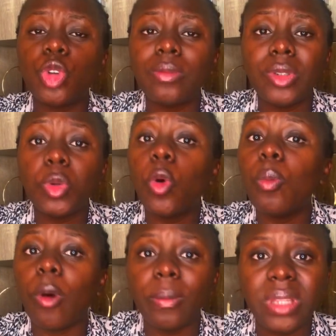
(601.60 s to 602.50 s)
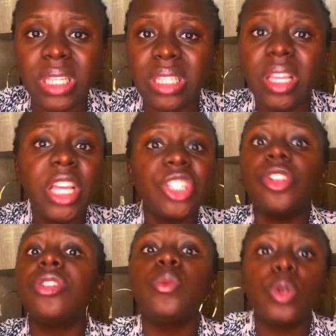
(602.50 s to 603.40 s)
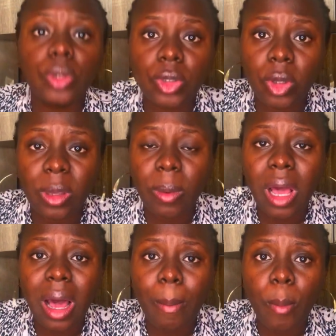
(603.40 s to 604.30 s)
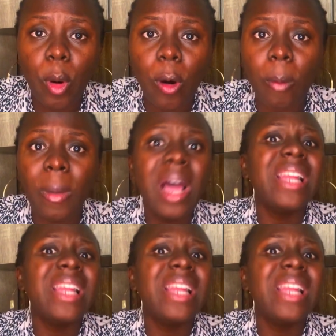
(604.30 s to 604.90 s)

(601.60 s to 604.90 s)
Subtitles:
drop this whole mom thing. She doesn't want us to talk about her mom.